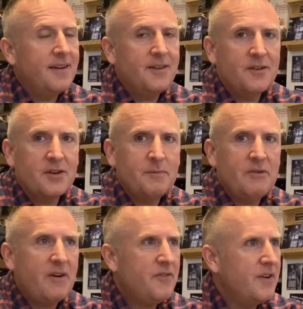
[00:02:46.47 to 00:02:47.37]
you'll be
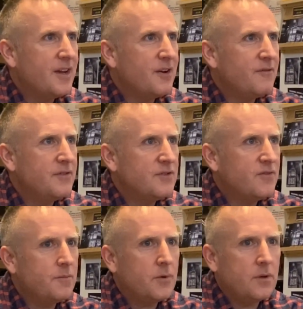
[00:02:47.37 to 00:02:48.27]
refereeing conference
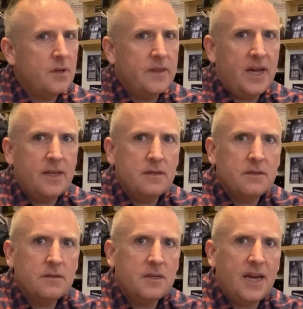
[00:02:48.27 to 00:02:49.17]
football, and then
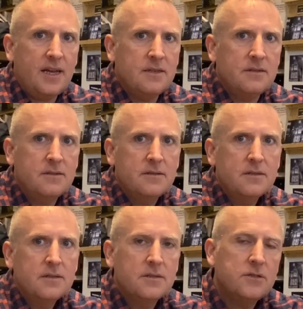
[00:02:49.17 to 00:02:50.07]
getting
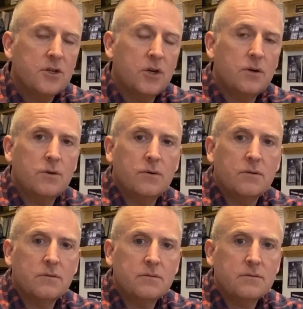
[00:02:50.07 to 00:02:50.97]
to
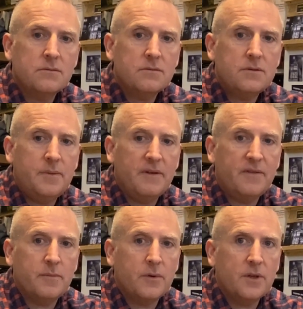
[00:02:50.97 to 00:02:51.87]
go to be a
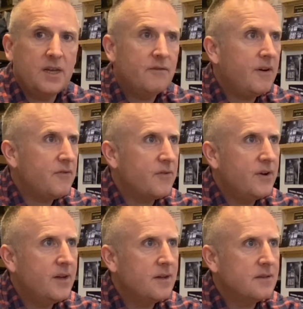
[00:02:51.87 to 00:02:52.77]
Football League
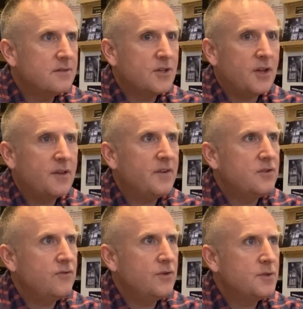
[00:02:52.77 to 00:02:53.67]
referee and starting off at
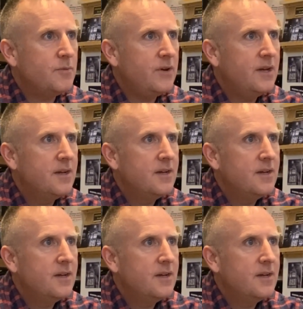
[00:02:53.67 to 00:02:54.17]
Shrewsbury,